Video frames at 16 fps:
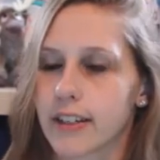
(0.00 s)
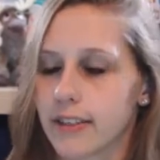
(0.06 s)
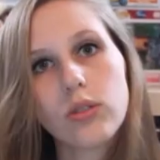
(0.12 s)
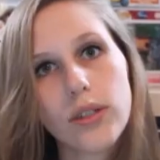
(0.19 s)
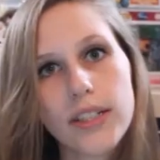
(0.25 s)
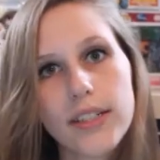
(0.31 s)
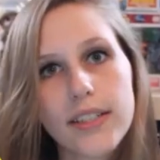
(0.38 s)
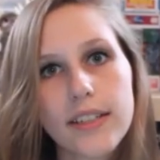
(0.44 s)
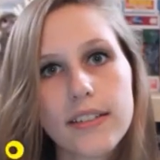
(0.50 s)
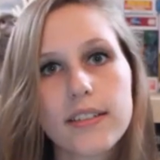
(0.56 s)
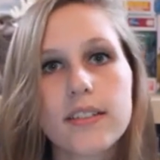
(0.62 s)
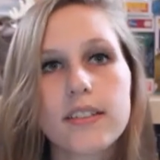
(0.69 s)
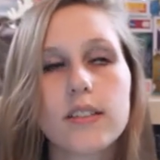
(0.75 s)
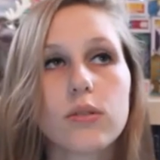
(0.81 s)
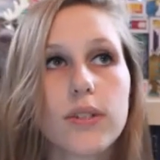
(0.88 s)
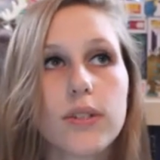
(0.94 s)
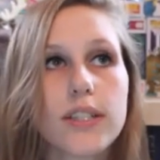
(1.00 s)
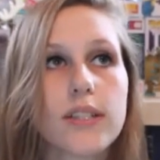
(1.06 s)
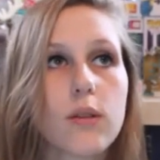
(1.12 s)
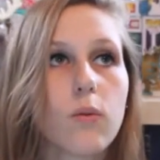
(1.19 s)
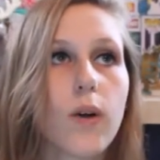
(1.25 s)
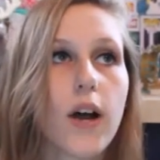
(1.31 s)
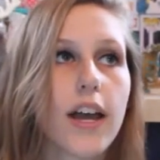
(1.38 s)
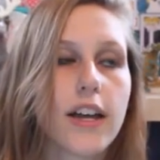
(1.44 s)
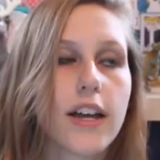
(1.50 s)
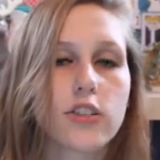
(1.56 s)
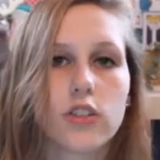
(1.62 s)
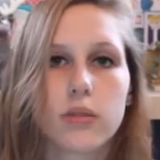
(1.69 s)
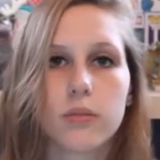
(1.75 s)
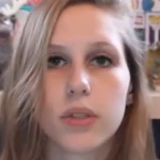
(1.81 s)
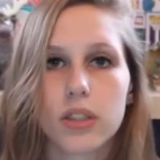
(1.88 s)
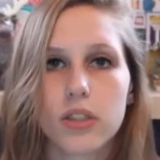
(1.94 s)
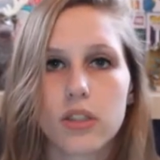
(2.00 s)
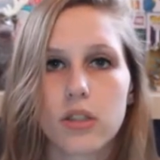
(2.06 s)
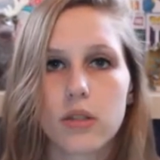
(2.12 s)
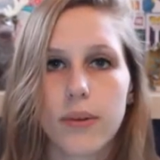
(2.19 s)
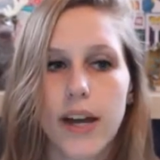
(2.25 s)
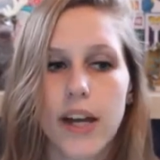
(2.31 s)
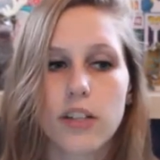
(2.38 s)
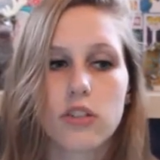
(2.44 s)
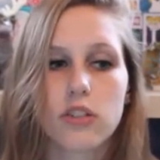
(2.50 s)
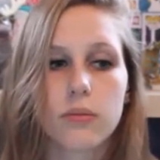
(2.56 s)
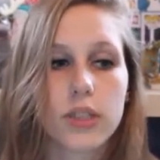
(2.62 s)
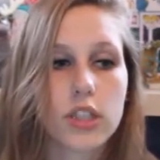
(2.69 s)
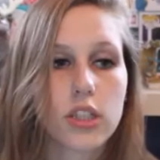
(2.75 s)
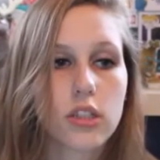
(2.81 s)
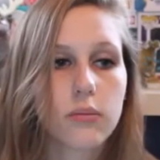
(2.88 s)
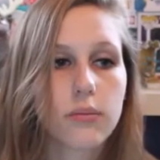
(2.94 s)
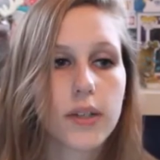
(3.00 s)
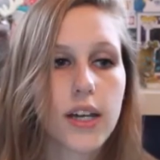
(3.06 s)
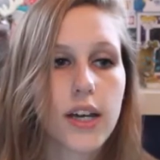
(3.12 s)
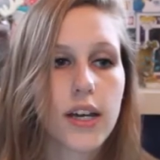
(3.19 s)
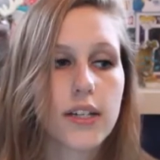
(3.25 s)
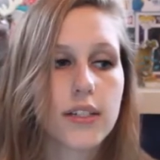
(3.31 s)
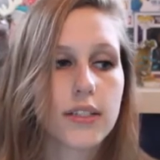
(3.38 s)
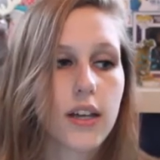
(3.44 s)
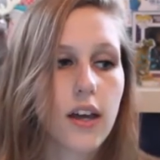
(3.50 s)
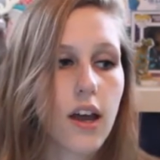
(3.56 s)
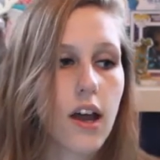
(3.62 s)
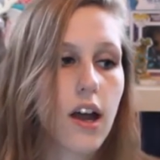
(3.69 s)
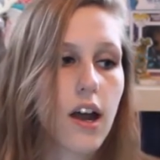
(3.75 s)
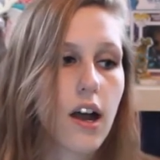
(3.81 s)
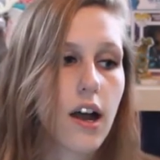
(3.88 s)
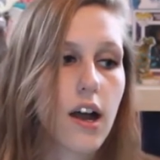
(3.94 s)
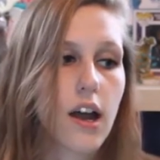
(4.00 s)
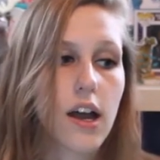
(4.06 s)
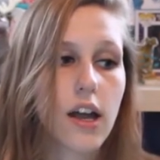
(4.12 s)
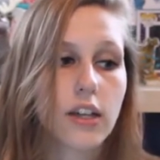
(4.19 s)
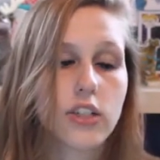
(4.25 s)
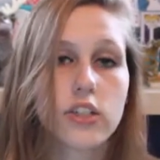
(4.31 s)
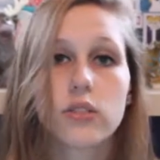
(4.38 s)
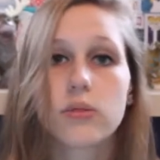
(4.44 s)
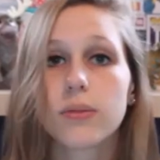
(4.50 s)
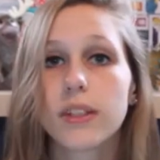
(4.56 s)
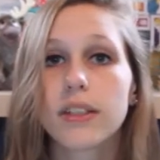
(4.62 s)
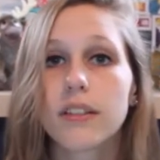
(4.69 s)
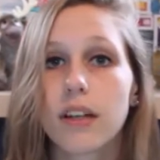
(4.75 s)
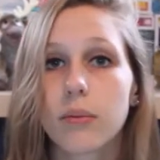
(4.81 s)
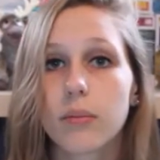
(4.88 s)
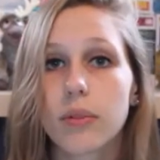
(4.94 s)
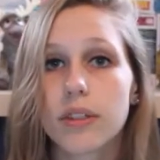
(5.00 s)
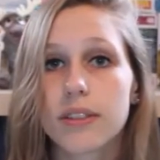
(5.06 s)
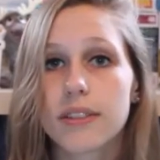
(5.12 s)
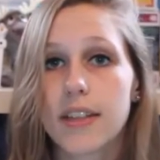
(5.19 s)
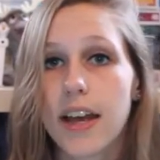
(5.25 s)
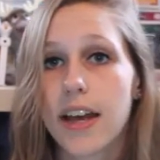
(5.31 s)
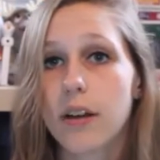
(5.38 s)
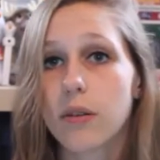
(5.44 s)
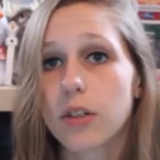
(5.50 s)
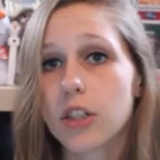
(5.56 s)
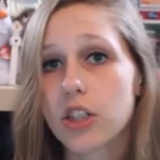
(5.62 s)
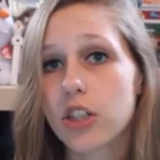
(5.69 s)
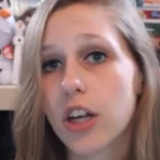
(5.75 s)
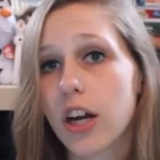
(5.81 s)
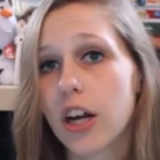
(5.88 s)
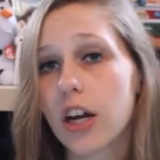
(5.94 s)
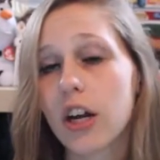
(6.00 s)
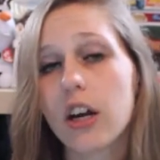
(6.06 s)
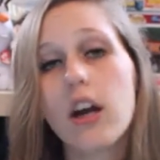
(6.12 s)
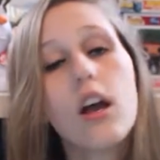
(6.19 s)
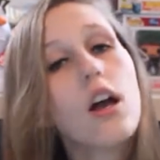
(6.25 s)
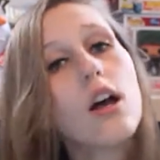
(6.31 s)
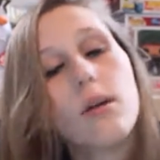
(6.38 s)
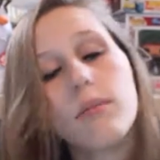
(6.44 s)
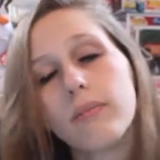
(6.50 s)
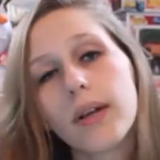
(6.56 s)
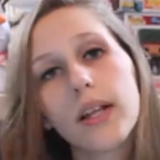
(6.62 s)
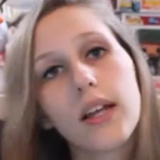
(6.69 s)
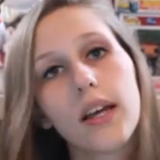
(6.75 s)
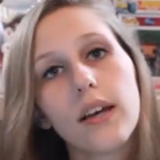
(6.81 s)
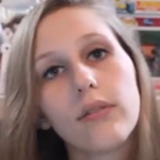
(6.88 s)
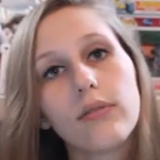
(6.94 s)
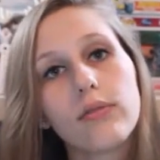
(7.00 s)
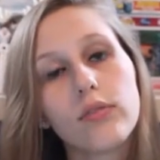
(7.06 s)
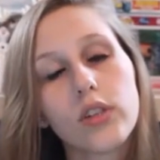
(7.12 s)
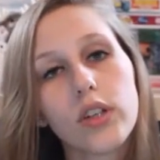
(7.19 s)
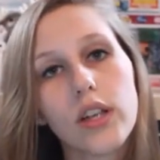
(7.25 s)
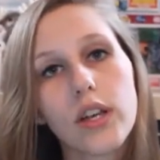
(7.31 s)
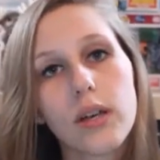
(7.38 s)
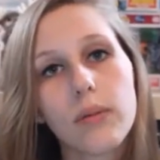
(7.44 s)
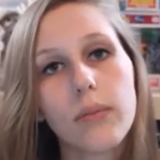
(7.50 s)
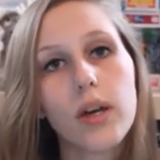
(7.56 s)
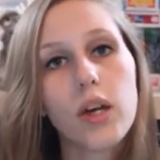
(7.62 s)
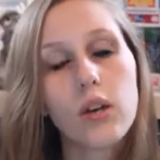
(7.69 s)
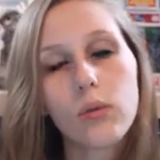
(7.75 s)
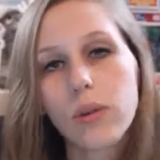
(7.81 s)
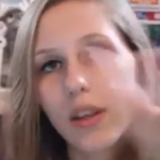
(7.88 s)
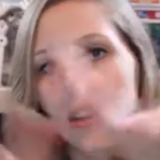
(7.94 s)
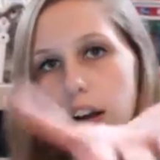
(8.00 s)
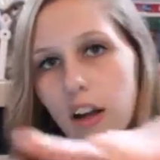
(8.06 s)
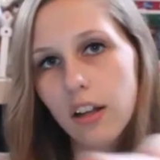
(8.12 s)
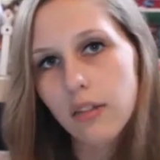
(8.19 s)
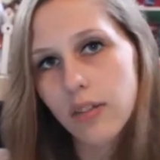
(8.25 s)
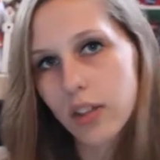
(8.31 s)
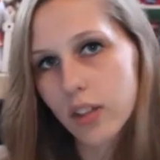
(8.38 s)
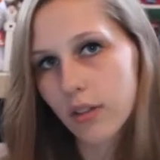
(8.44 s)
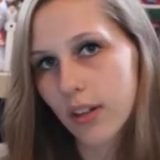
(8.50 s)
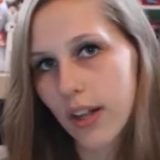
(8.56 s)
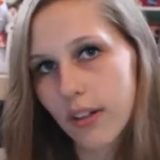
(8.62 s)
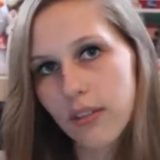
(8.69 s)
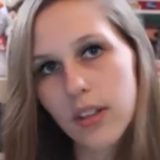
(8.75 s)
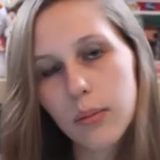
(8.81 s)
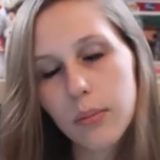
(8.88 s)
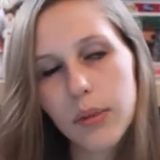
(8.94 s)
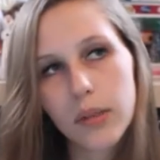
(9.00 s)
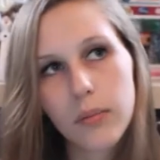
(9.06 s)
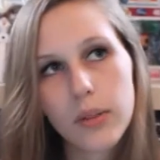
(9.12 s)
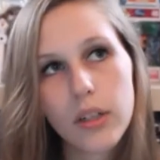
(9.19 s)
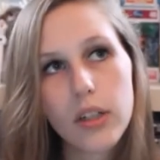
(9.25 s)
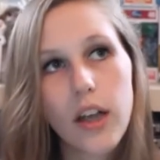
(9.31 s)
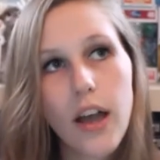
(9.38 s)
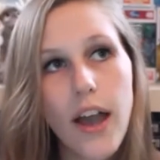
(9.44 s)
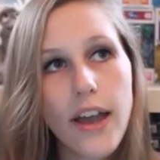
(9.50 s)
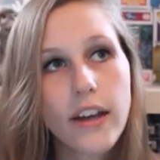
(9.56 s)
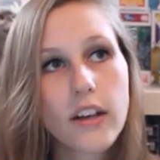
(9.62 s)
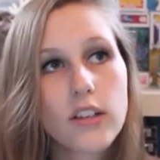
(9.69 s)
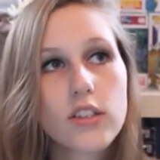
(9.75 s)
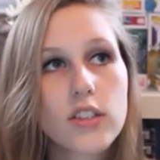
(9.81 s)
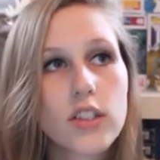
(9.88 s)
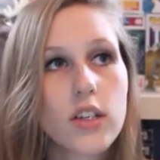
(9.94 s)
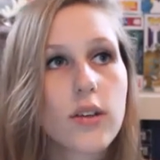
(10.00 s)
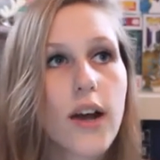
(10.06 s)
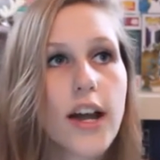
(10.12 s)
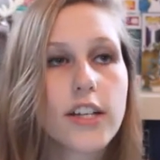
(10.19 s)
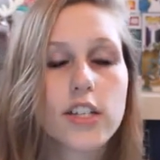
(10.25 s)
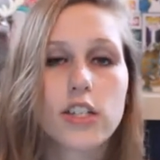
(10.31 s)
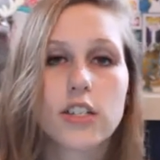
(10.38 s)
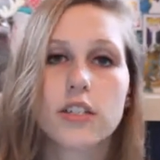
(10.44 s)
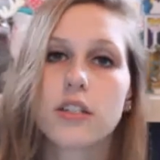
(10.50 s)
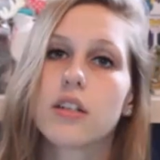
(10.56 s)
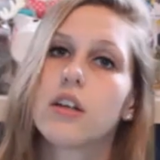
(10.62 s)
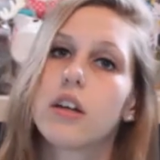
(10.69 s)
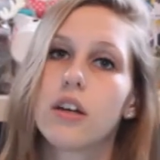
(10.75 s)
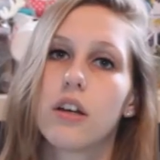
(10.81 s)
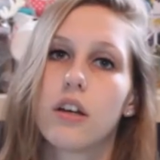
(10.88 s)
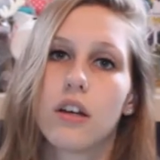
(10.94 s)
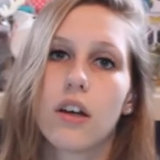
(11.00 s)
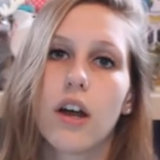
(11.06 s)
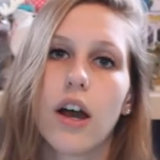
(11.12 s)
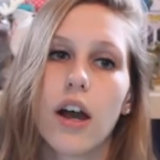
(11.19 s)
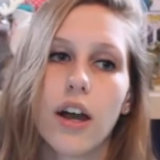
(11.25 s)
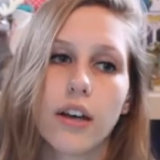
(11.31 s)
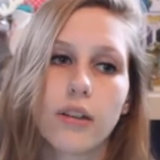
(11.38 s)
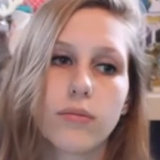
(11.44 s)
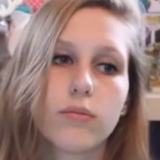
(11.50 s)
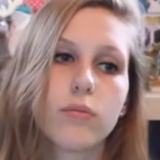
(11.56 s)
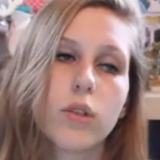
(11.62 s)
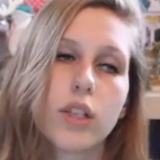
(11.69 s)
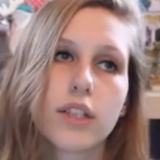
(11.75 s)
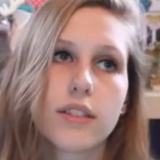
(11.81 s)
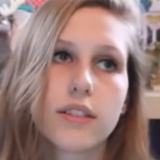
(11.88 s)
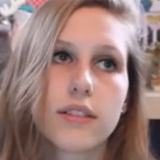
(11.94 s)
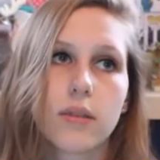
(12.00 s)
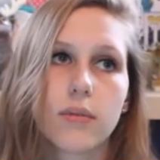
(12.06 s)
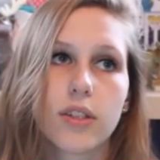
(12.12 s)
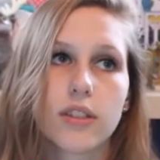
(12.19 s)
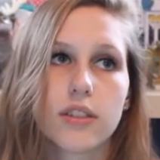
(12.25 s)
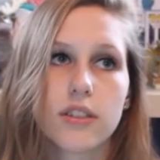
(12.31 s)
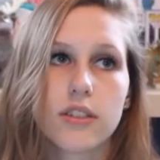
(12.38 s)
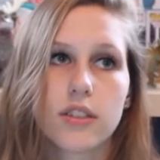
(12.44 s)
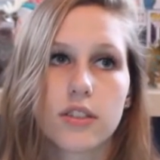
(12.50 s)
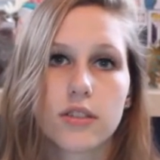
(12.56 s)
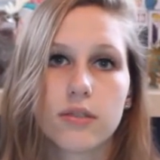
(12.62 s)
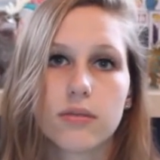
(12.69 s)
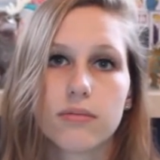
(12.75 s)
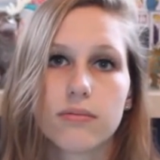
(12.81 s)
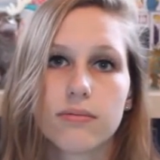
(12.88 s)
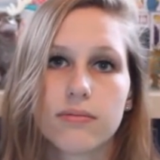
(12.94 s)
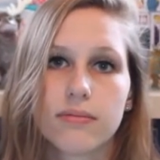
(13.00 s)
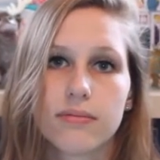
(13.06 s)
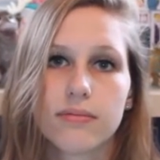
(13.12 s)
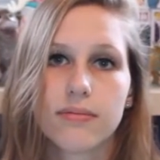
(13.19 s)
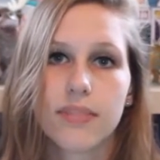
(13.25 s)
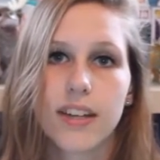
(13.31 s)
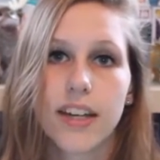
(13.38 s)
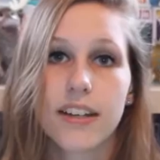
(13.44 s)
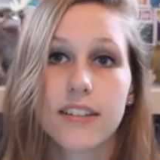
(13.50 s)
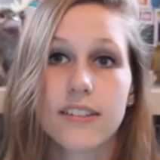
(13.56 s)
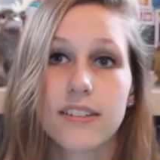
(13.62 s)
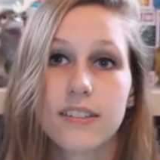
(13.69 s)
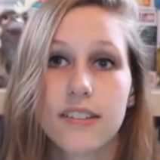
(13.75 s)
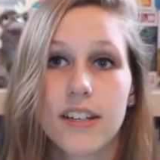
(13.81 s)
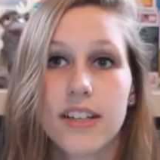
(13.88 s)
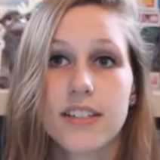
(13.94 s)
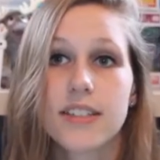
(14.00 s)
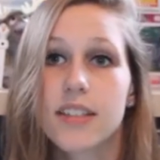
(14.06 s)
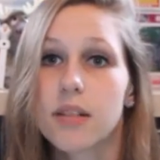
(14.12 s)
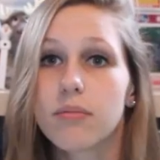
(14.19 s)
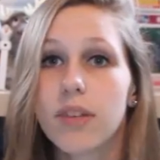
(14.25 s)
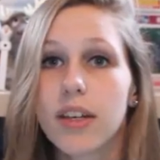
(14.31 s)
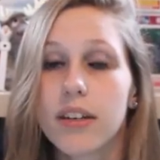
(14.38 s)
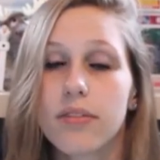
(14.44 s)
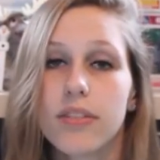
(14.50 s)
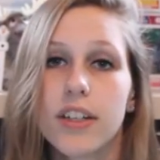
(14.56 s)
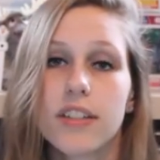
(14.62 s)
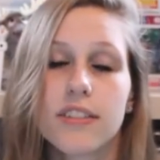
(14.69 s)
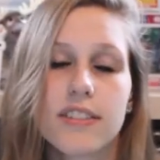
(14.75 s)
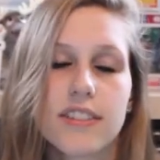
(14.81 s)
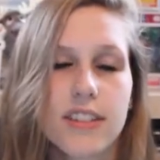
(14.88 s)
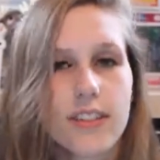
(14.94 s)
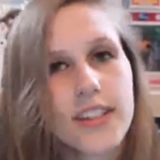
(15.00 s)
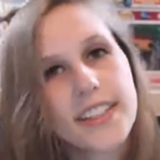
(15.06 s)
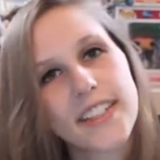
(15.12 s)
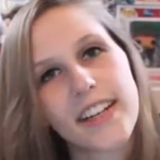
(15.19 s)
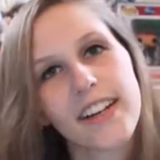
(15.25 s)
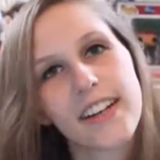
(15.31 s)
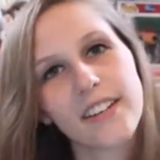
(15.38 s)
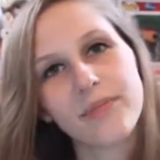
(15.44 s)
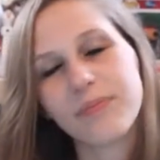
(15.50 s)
26 is the reason why I joined BookTube. I joined BookTube because I just really like books and I want to share my love for them with all of you lovely people and also I just I wanted something to do and it seemed like fun so I did it.